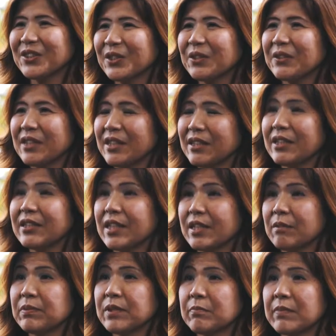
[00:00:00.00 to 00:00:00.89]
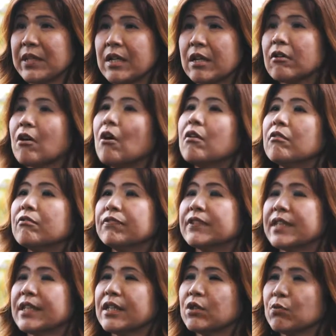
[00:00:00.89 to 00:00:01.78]
so it gives me a
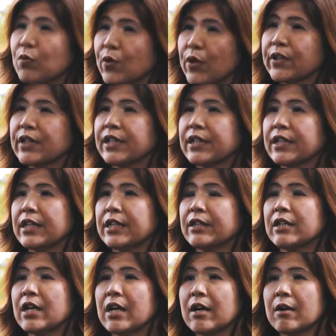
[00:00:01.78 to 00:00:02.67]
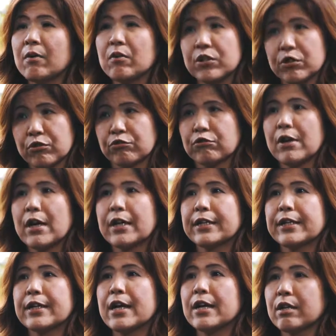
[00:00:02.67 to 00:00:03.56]
confidence working in uh,
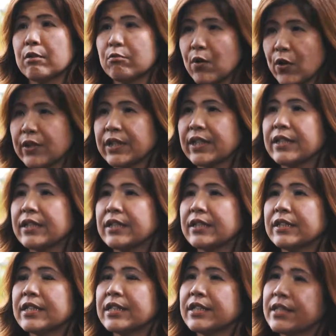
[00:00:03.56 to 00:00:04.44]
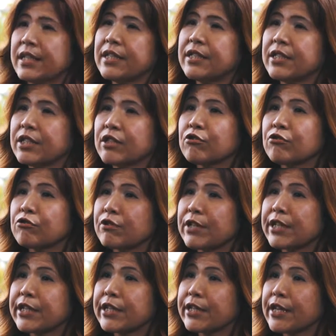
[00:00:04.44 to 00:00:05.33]
Australia and working in this
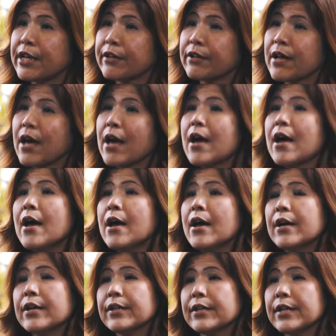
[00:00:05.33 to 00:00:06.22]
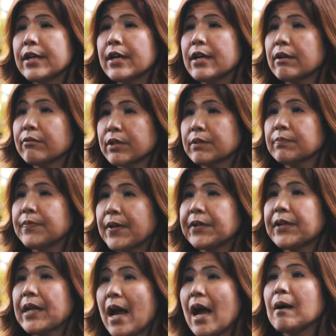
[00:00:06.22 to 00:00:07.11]
industry. And uh, yeah, I was
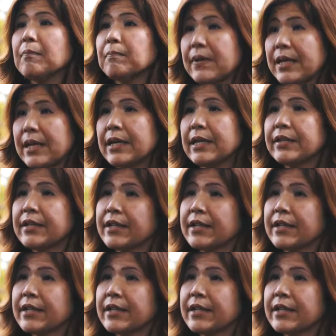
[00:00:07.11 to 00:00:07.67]
very happy